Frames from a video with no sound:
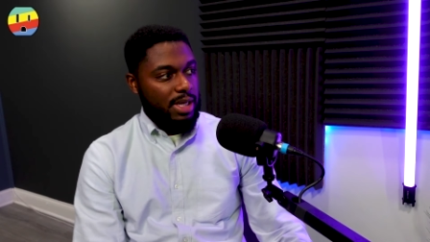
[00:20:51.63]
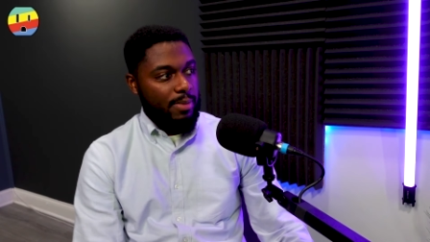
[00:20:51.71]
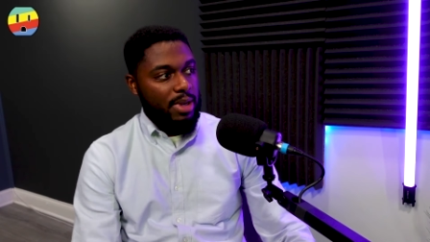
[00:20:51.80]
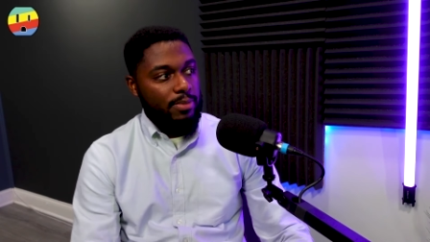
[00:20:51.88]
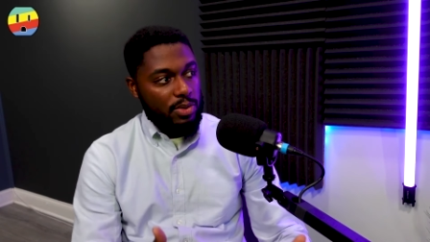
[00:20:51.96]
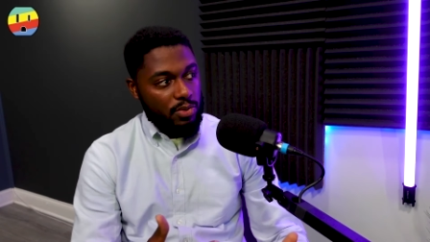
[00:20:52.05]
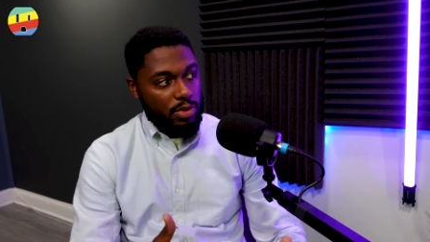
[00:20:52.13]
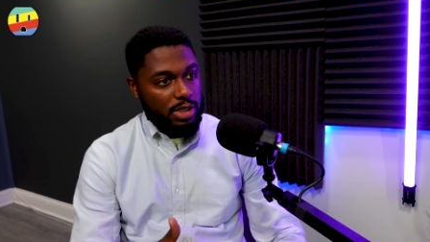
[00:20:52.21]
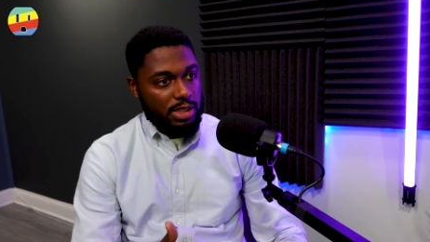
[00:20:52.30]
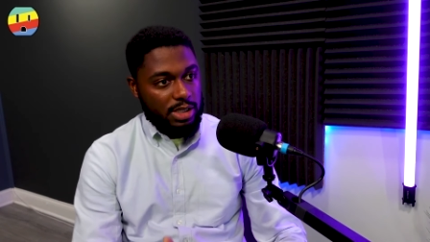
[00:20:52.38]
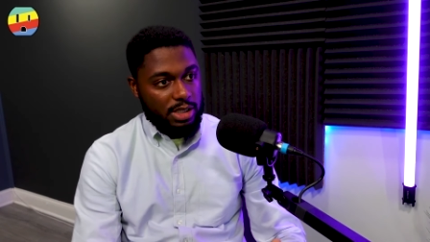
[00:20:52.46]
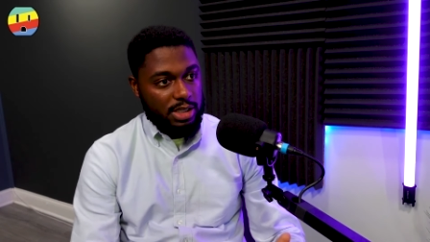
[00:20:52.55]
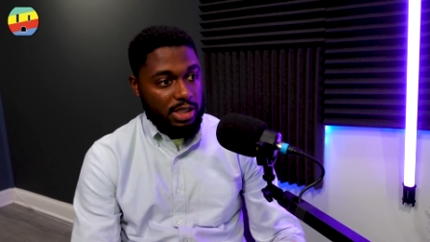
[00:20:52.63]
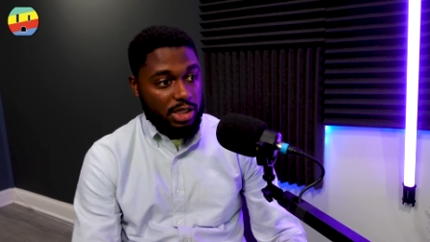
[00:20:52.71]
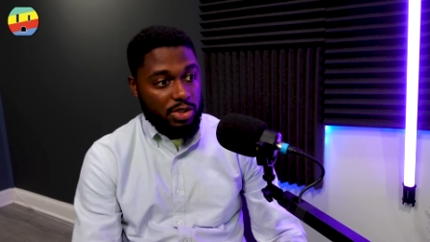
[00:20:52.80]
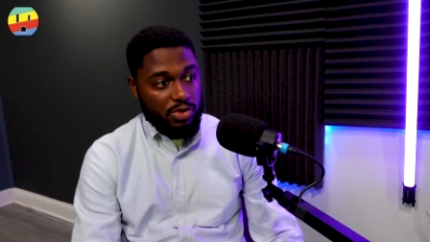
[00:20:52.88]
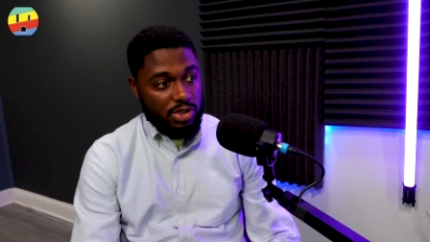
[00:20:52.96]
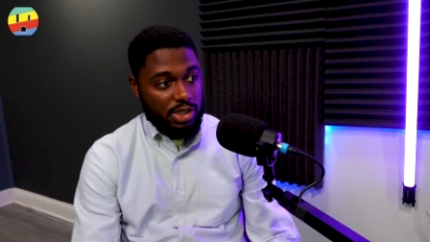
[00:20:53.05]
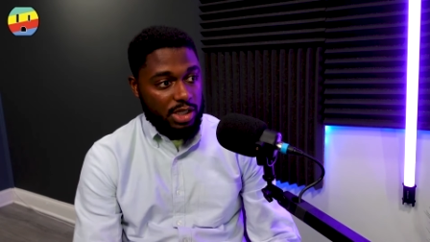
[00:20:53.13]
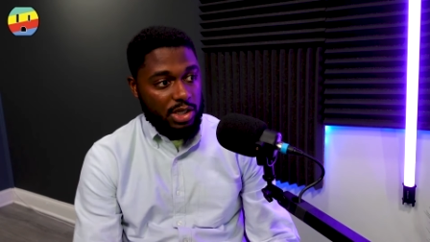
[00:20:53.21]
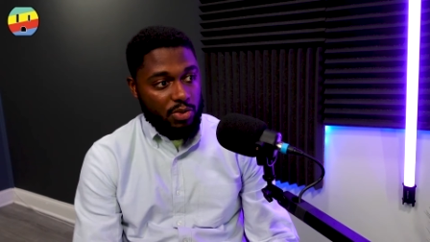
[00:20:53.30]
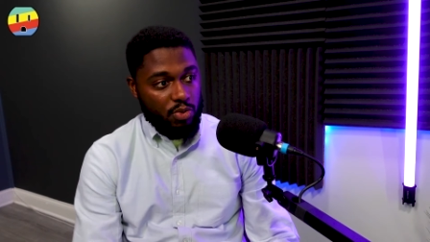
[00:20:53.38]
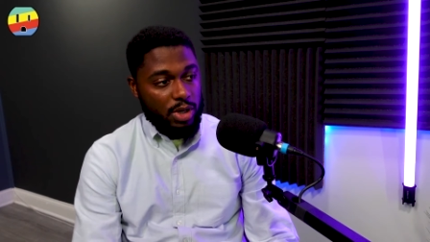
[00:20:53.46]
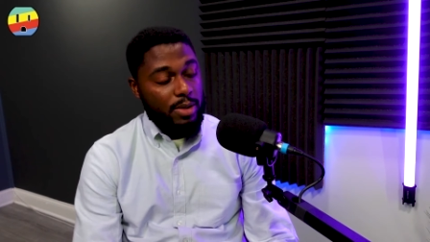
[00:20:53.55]
I maybe want to still see
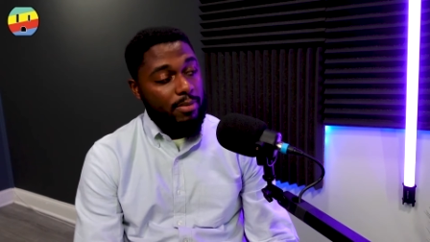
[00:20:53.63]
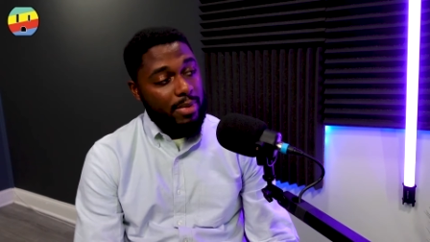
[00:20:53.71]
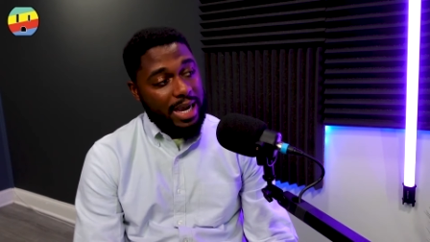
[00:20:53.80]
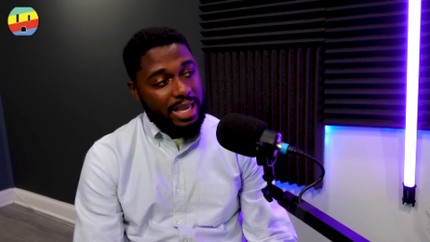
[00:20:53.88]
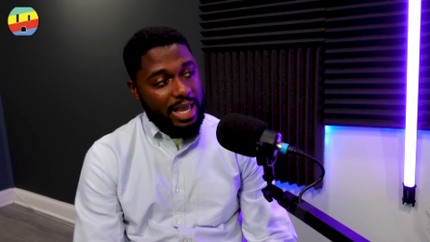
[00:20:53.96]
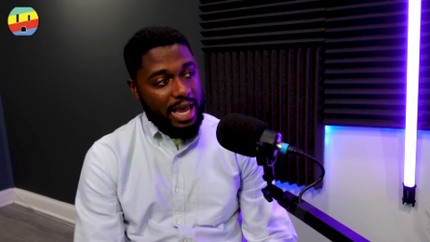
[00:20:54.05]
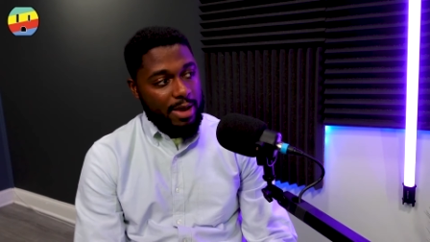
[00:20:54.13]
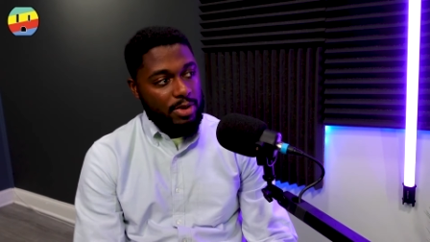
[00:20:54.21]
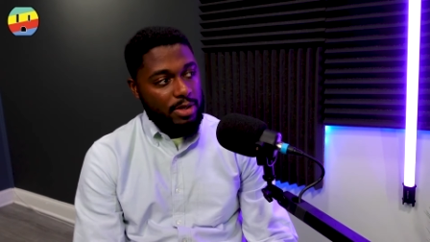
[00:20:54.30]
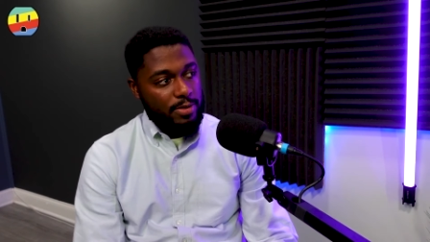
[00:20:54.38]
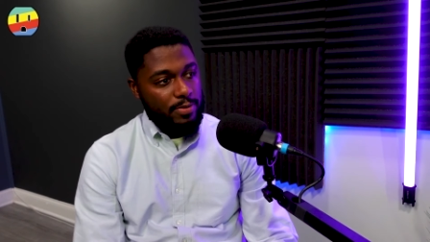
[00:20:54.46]
what might happen.